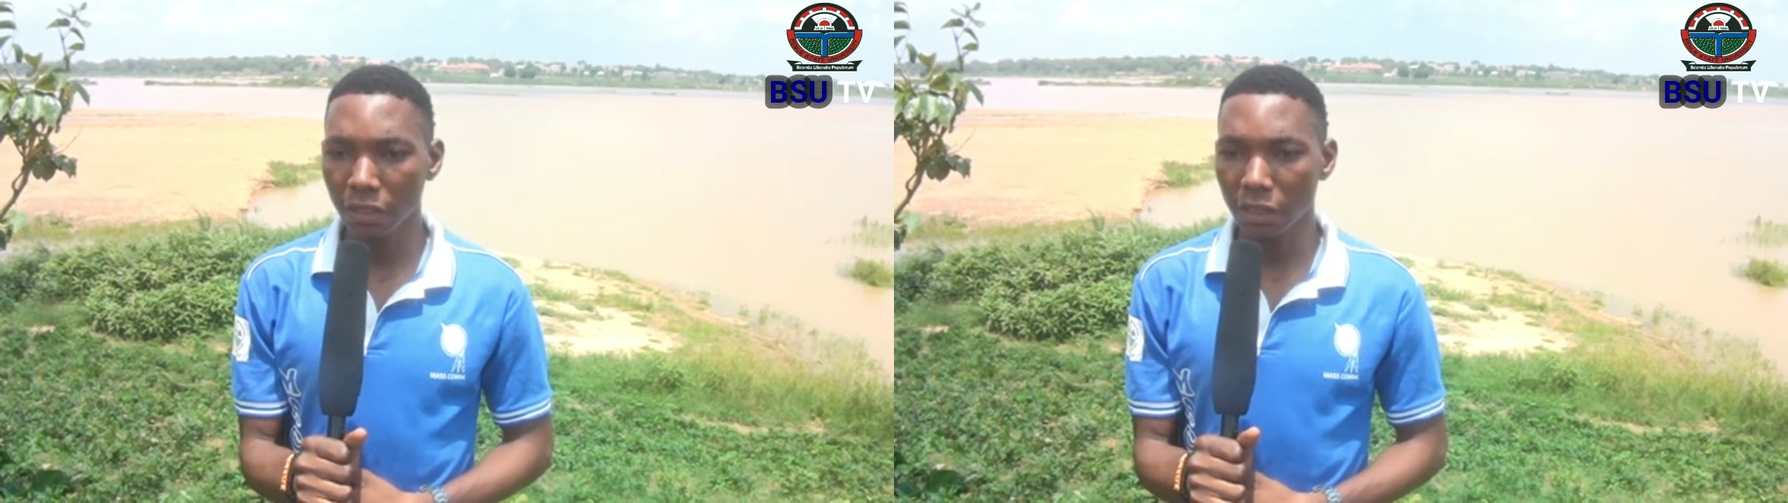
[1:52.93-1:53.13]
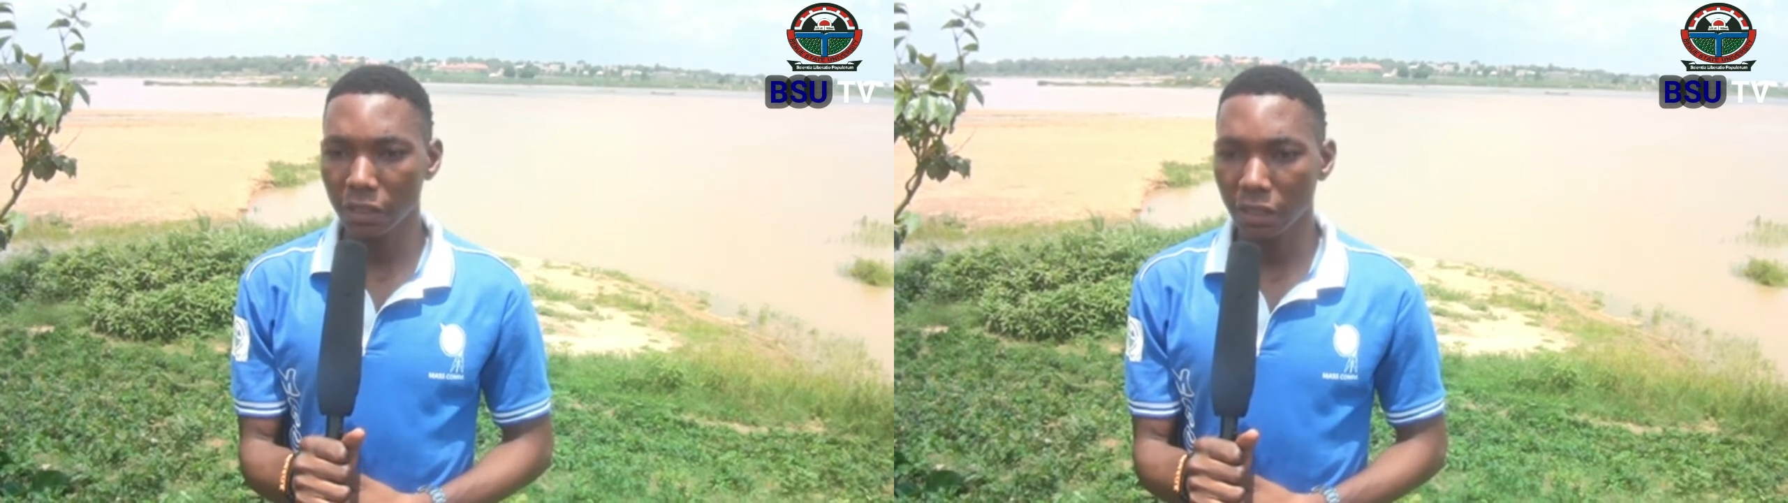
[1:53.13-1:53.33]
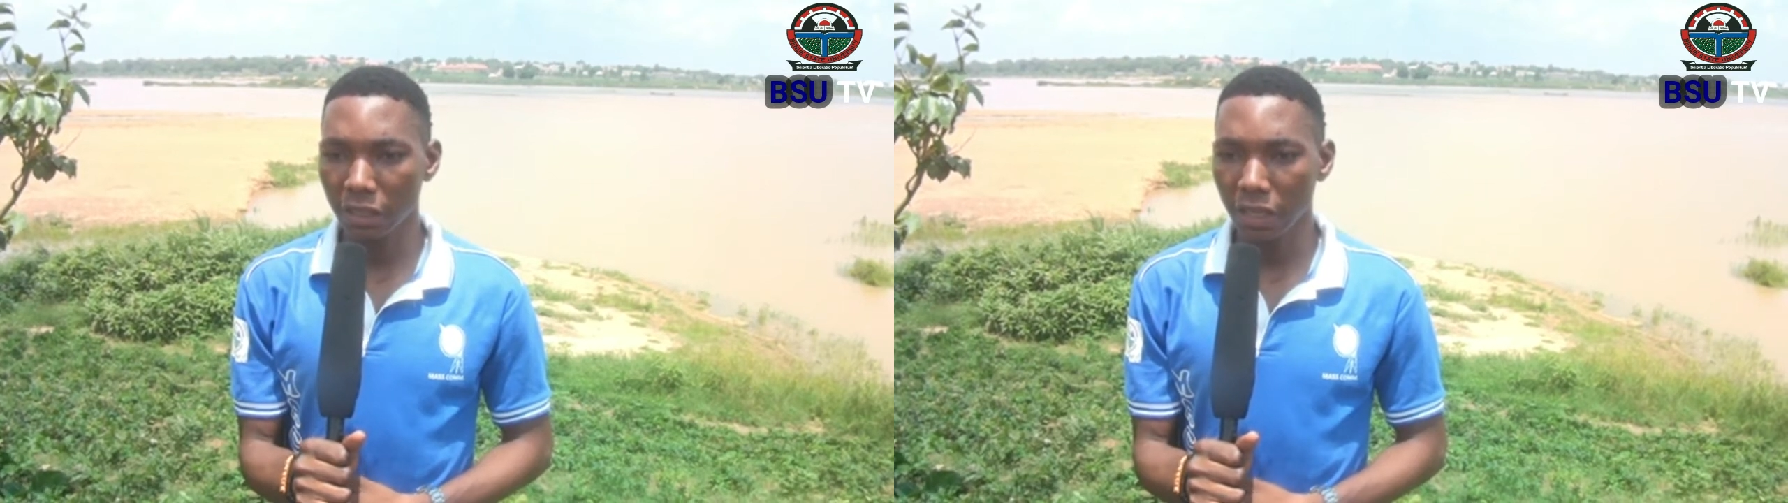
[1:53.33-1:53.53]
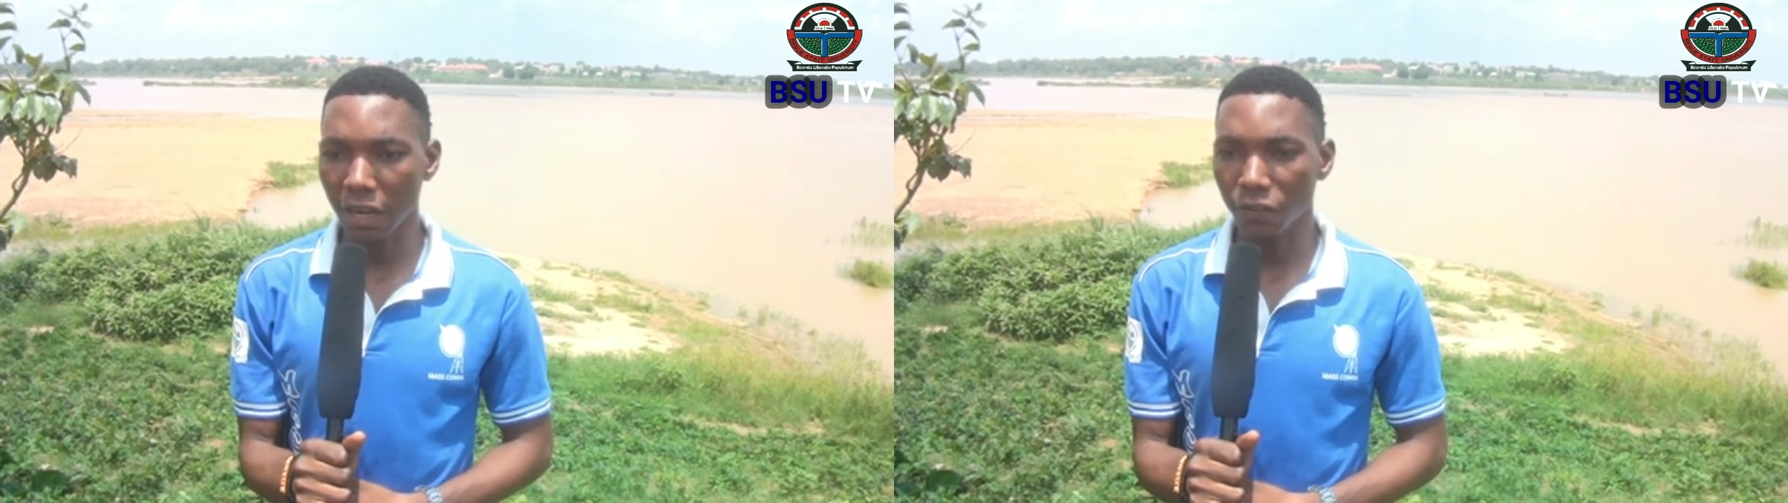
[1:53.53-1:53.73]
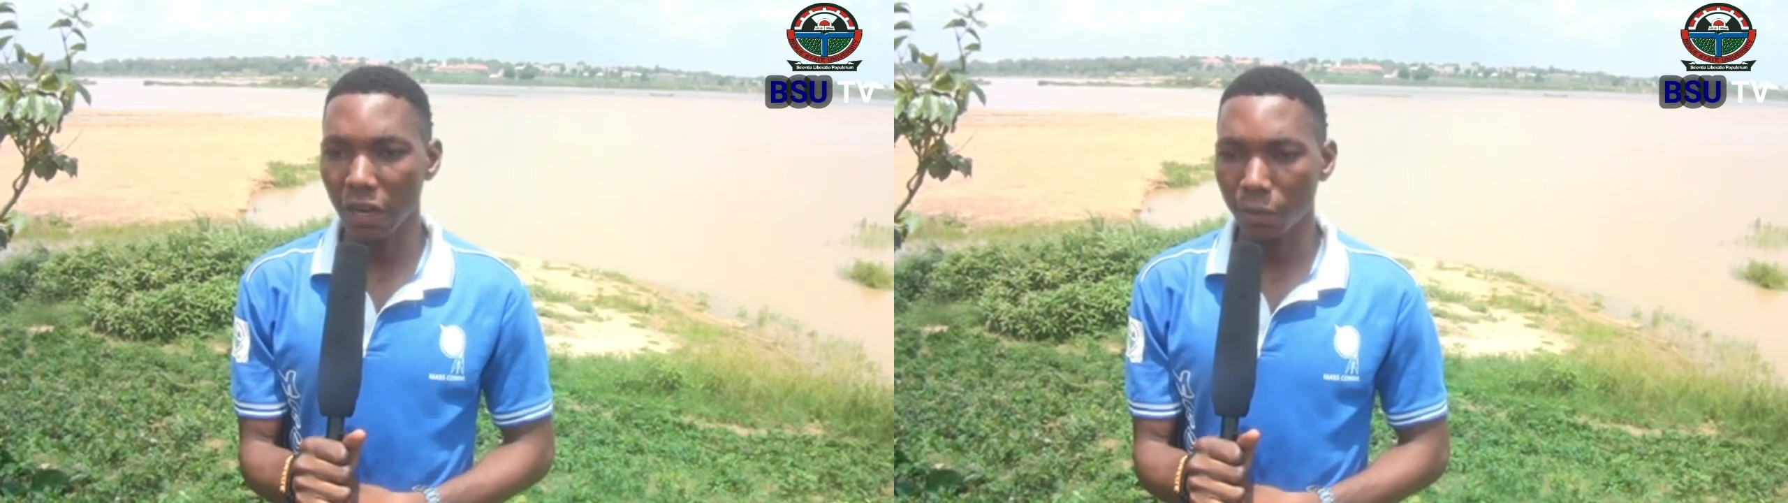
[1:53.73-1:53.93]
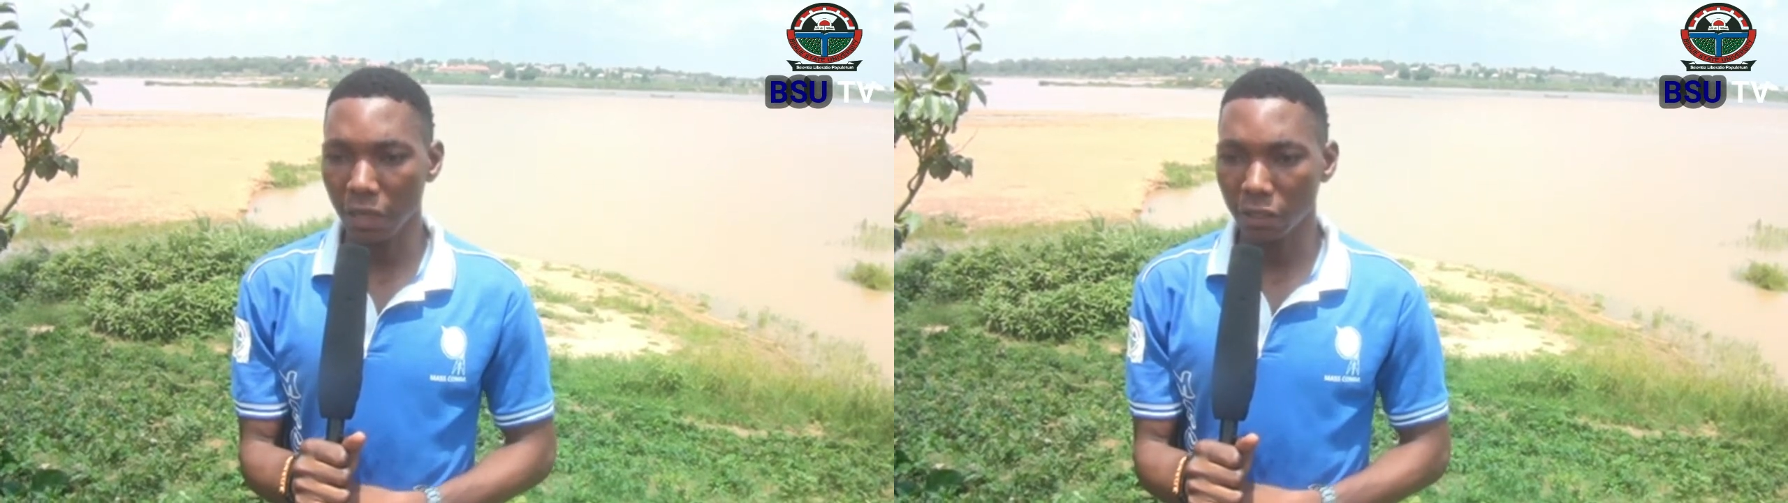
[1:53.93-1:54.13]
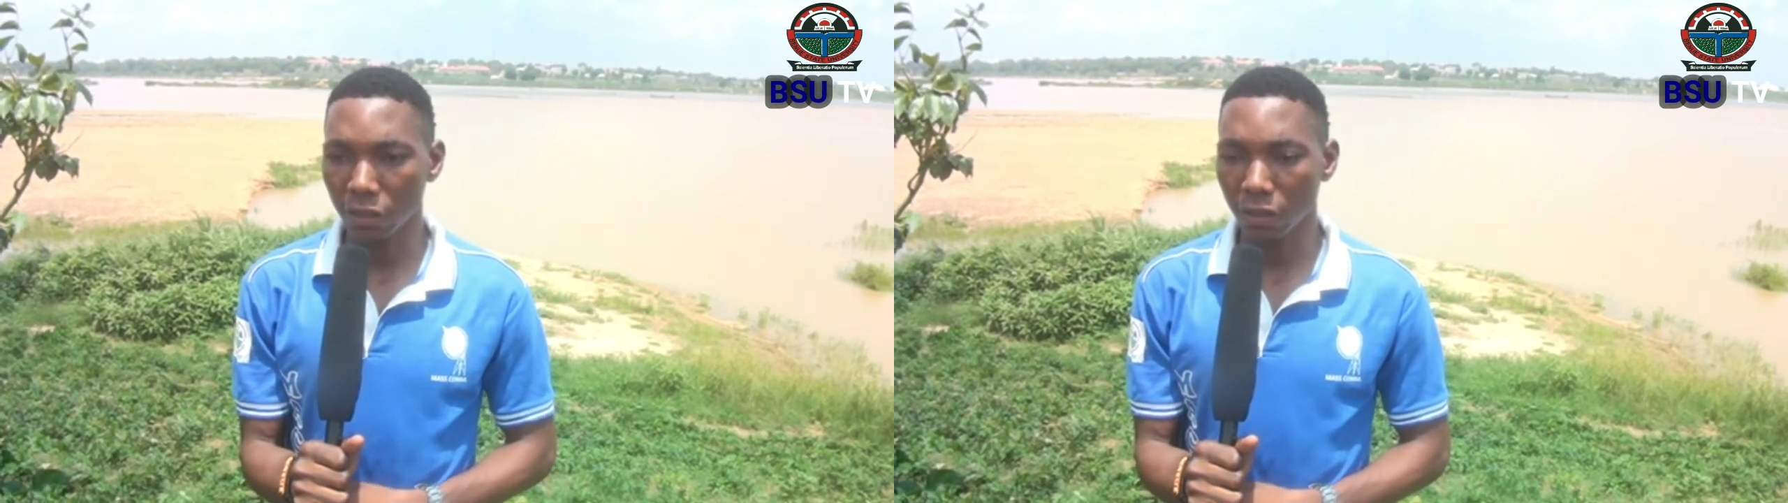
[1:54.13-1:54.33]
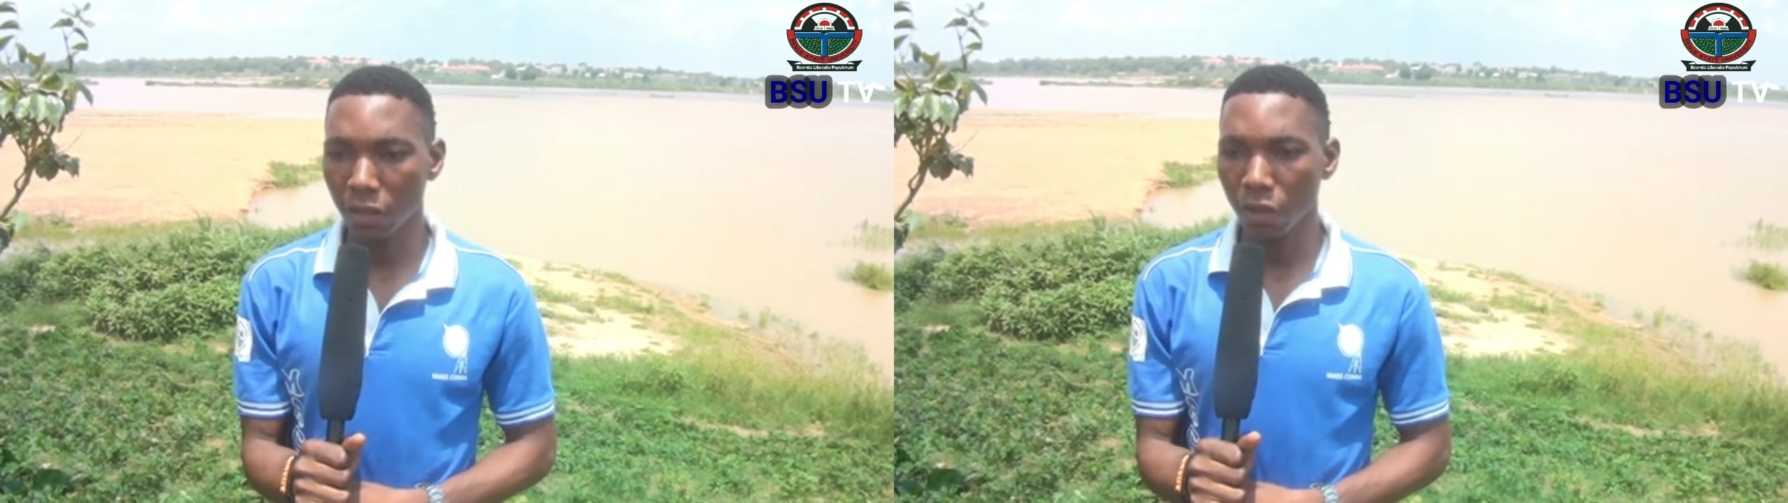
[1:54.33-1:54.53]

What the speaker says: of the state are farmers.